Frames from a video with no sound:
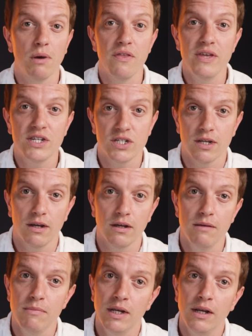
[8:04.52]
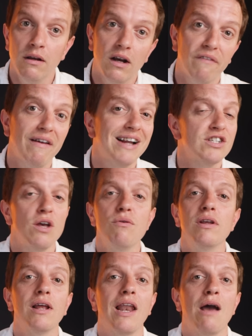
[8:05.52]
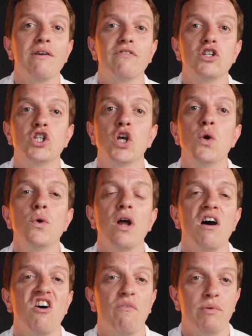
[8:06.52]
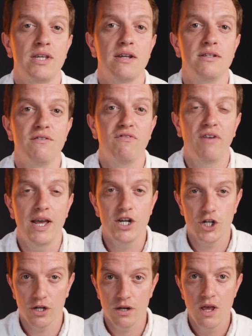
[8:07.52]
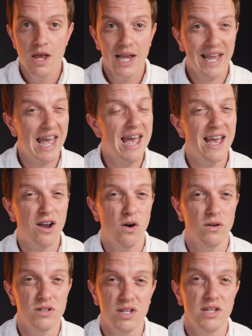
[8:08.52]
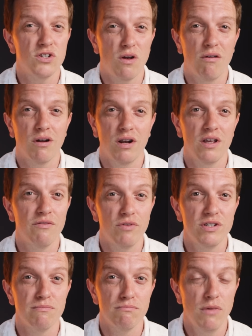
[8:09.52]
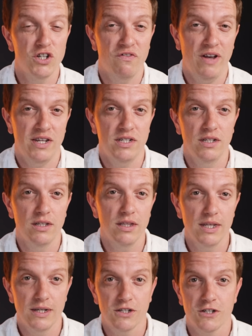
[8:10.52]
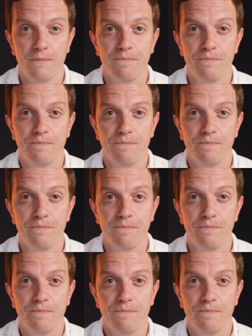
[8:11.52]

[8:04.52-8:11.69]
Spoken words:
by this time, and that's only allowing for 2.5% inflation. Care costs historically have risen much faster than this.